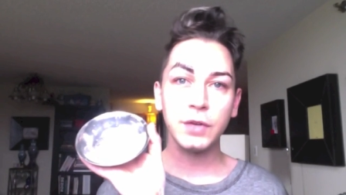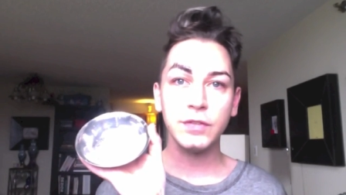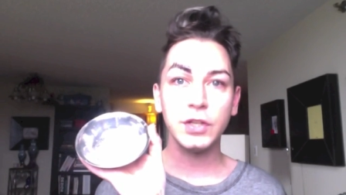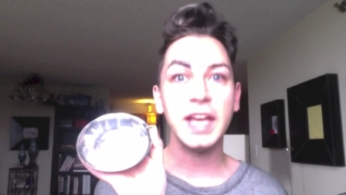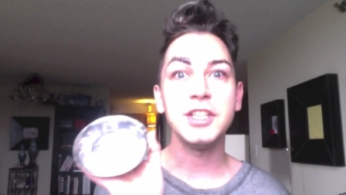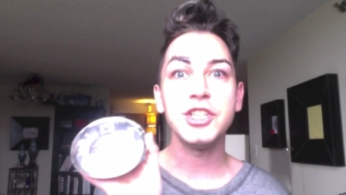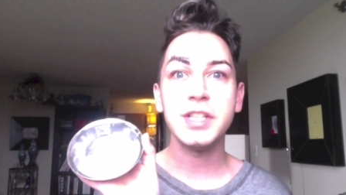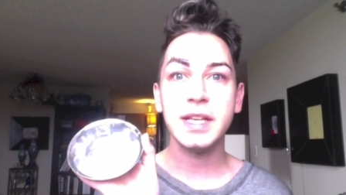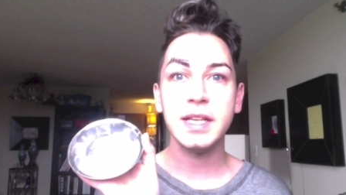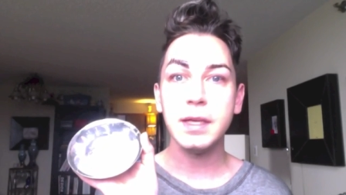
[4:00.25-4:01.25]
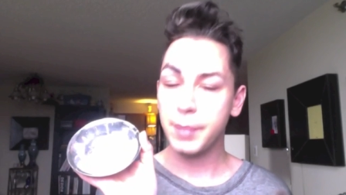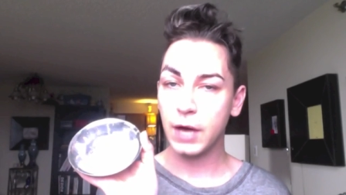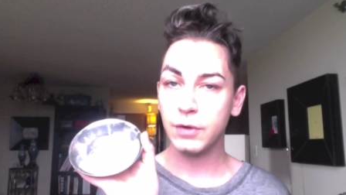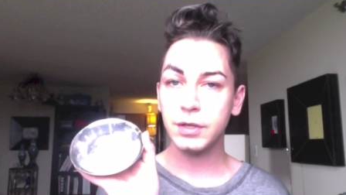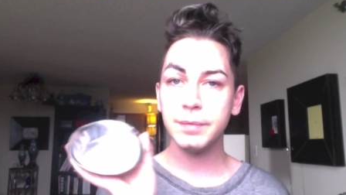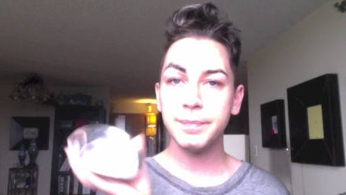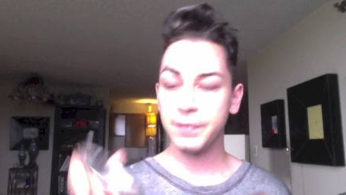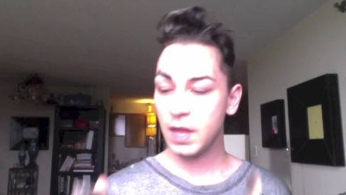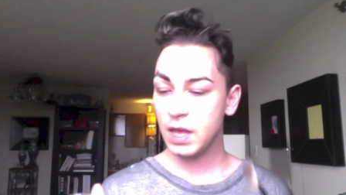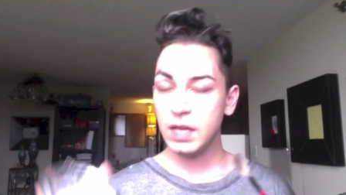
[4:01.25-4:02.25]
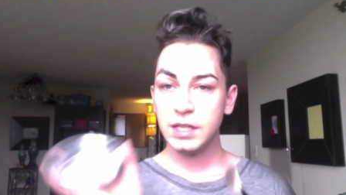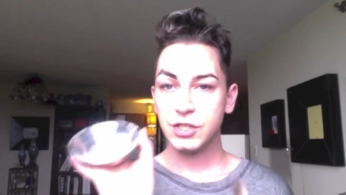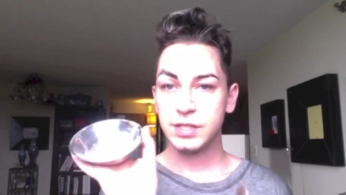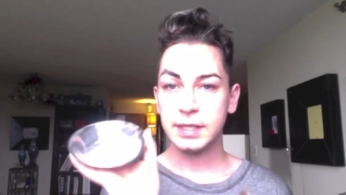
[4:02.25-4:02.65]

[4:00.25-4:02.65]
Forever HD powder, just in